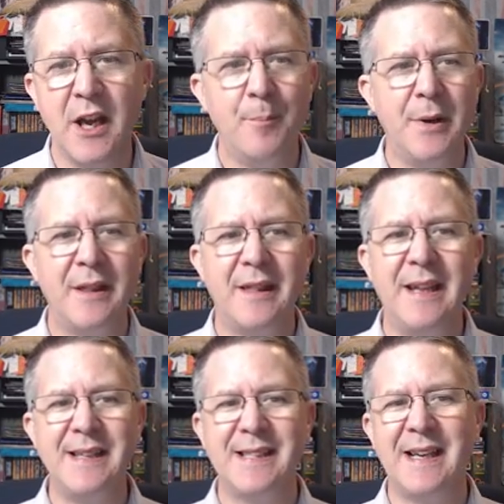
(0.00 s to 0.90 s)
but
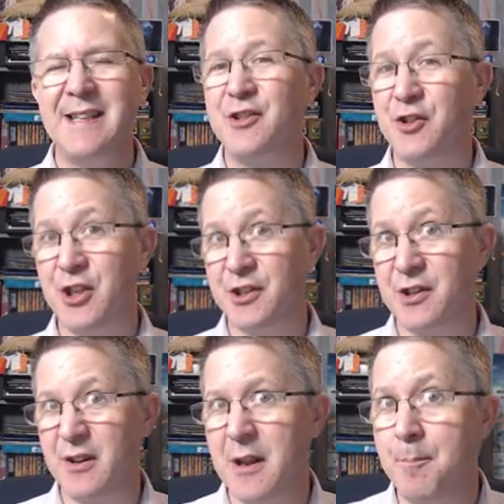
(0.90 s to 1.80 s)
this is just
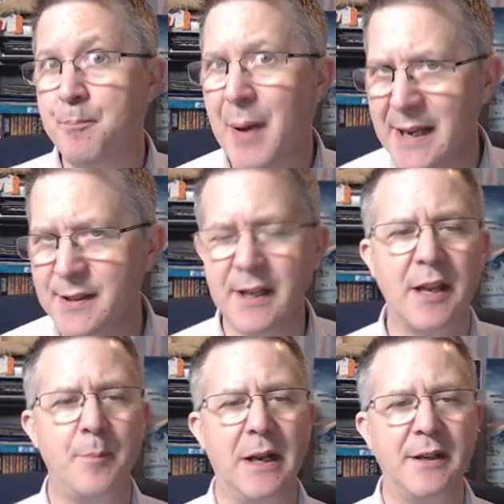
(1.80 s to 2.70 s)
the basic
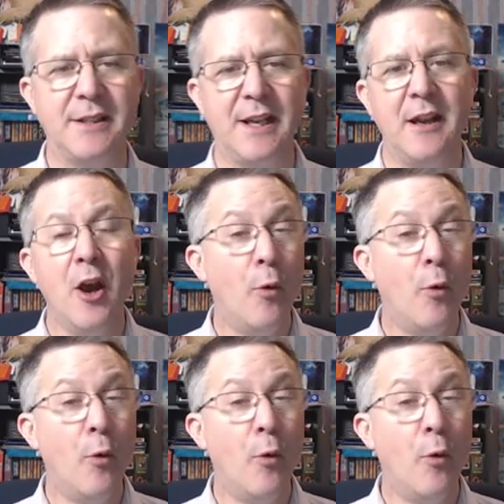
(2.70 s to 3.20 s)
ability.